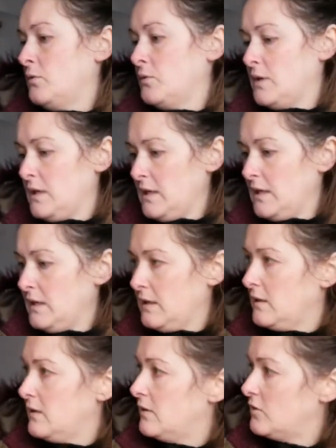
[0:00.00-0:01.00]

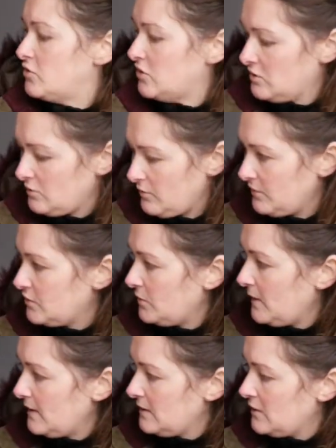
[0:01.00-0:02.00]
only just over
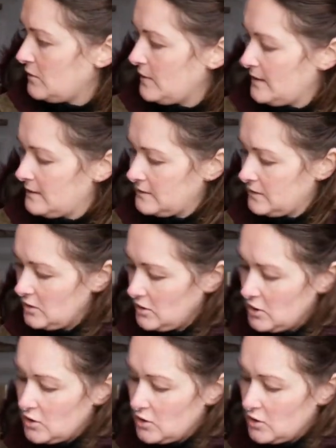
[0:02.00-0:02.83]
20 quid.